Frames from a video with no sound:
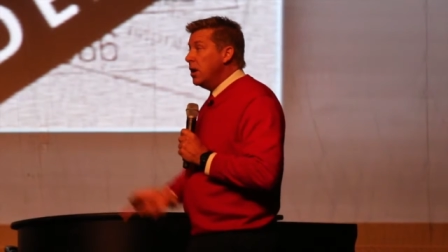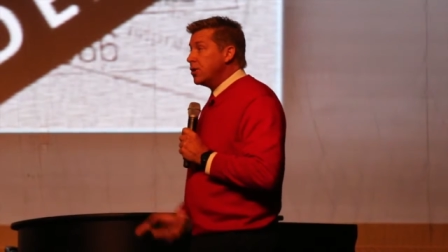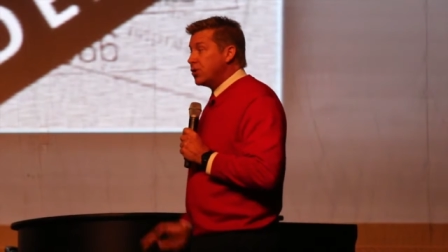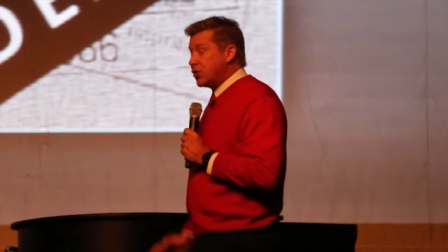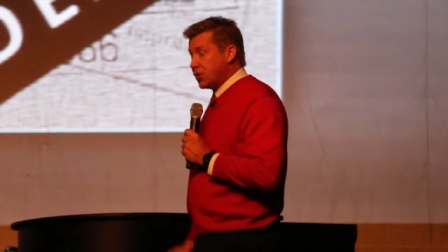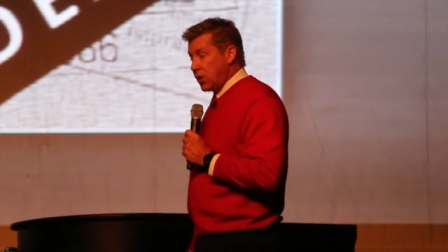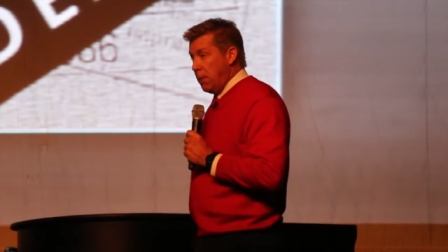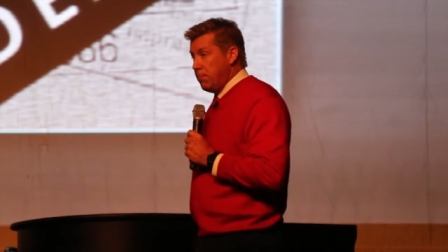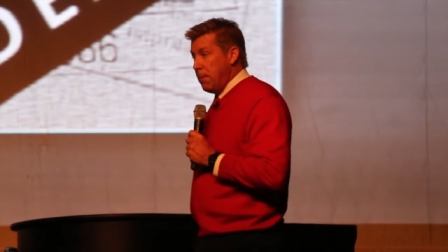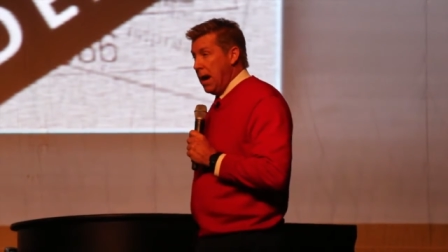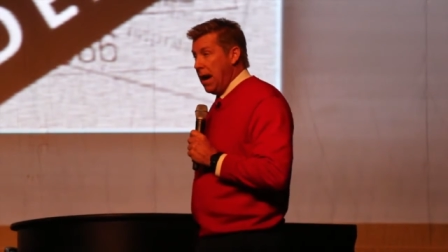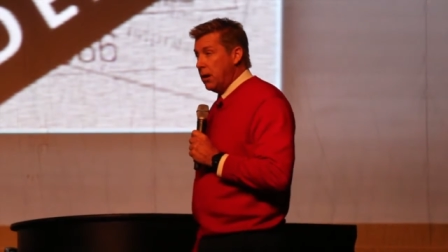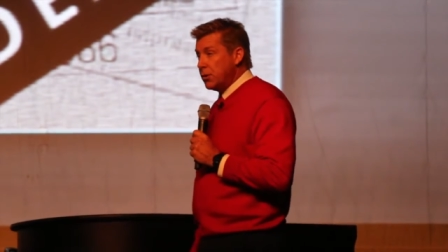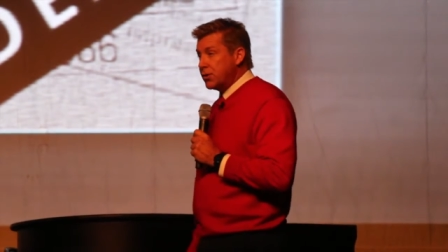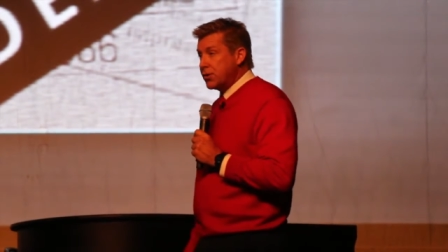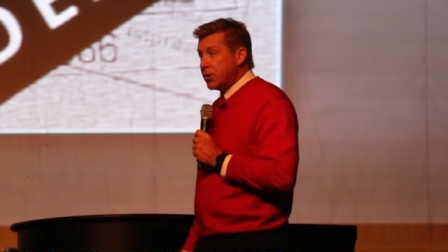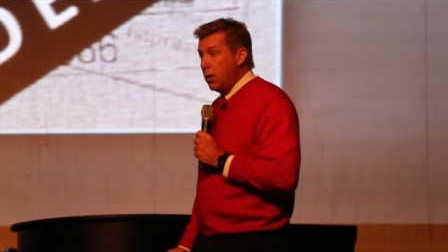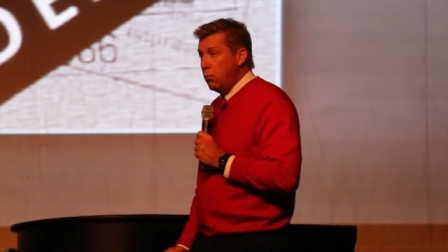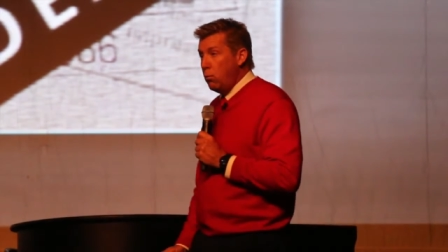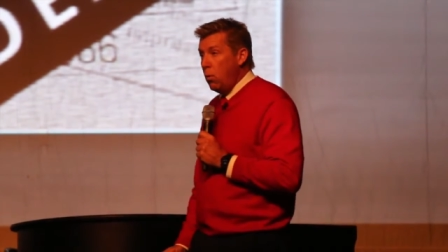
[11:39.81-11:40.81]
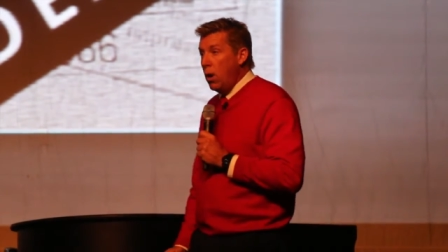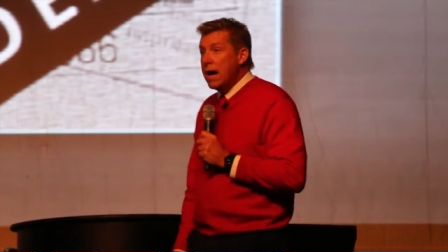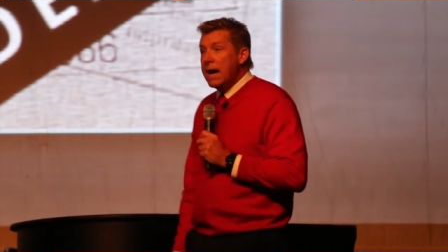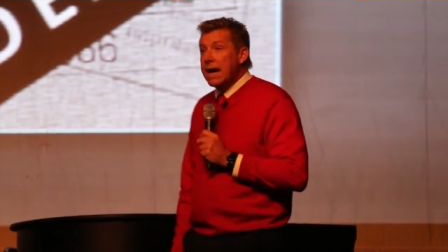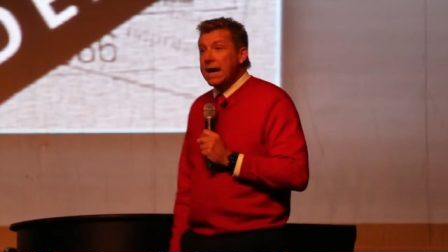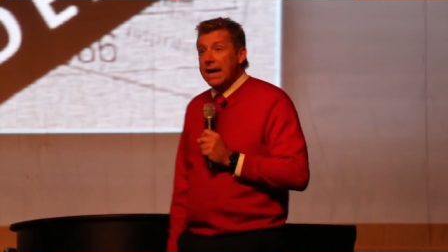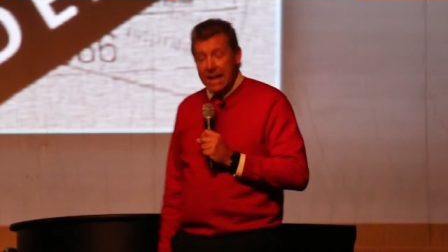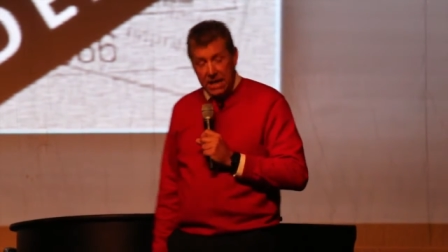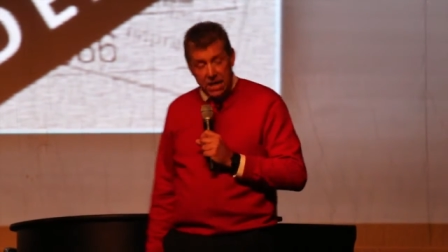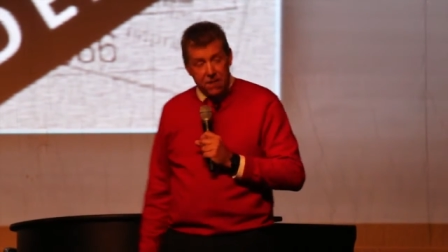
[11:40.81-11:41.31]
Somehow, some
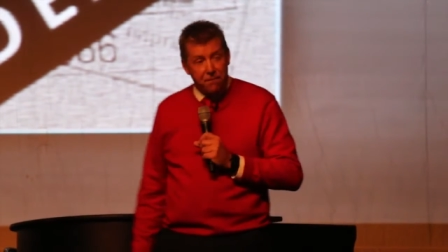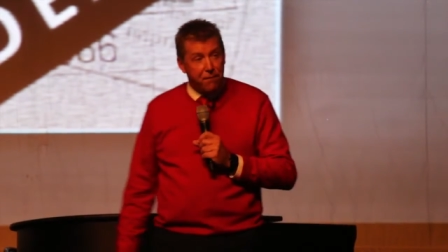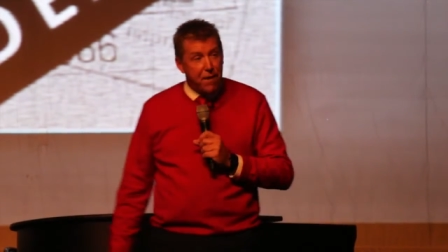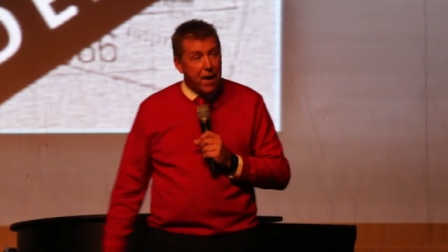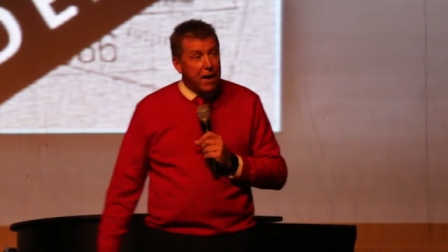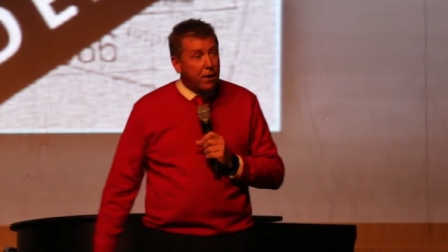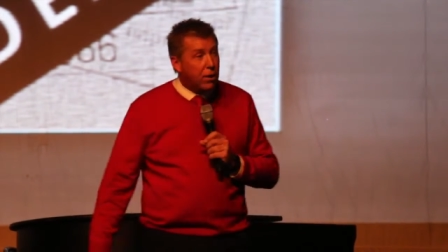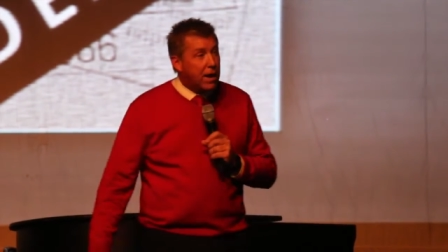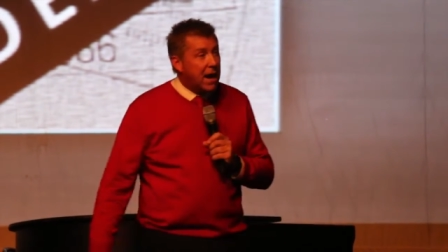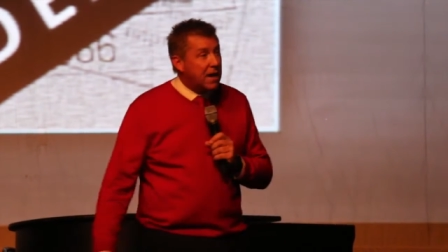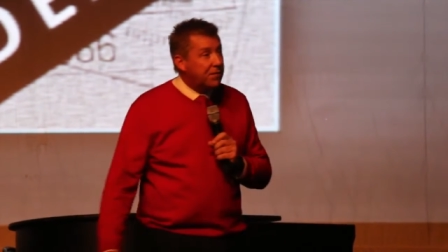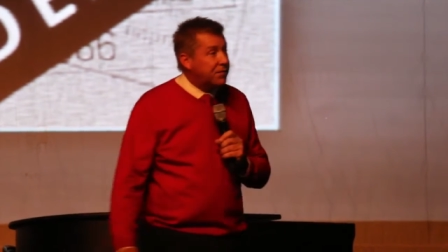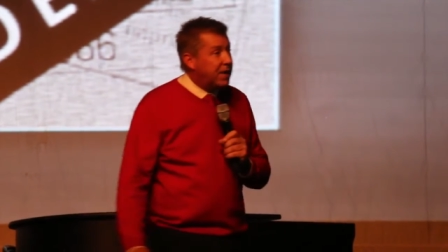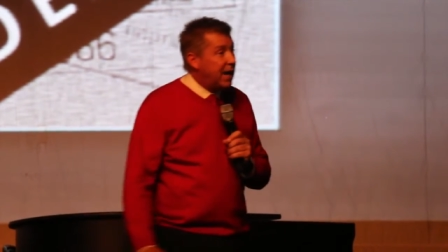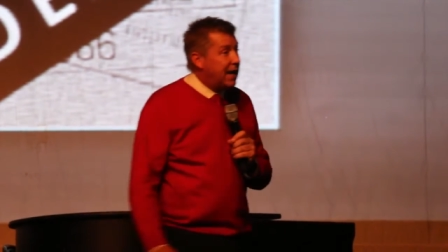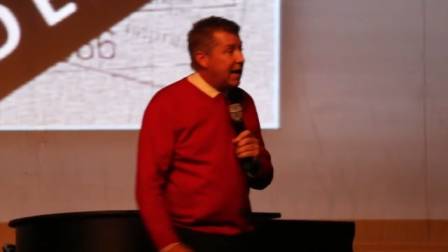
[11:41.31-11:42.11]
way. And he figured out